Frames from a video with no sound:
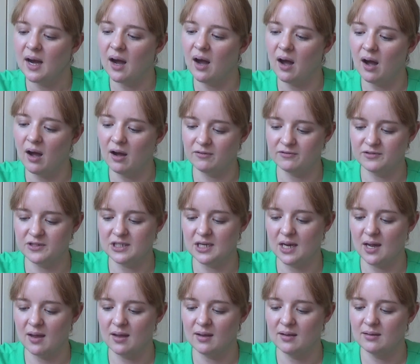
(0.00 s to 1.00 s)
after
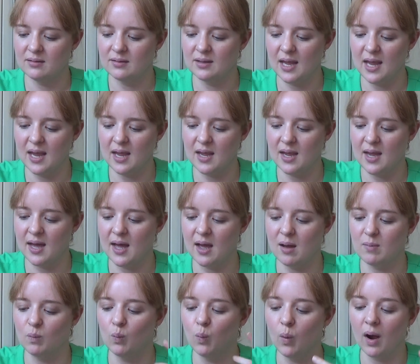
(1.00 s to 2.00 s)
the
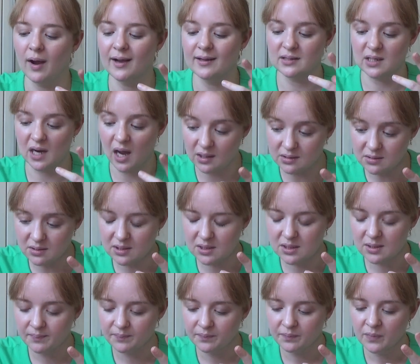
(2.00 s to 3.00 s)
um, Wild
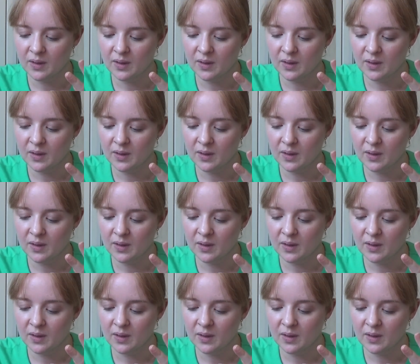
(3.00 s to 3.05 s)
Hunt